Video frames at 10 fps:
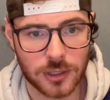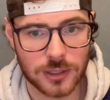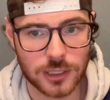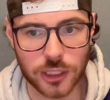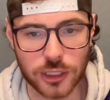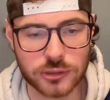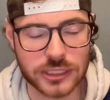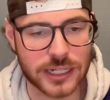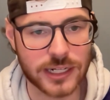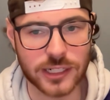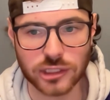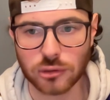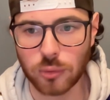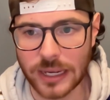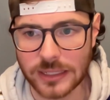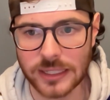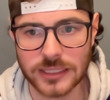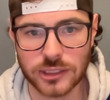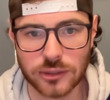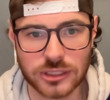You see it in his
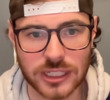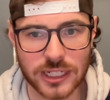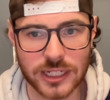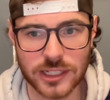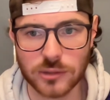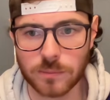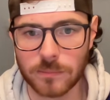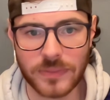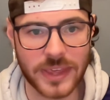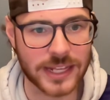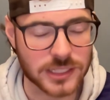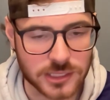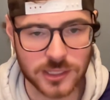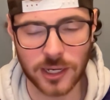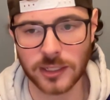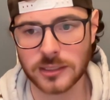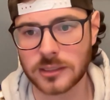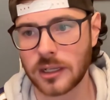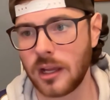quickness. You see it in his instincts.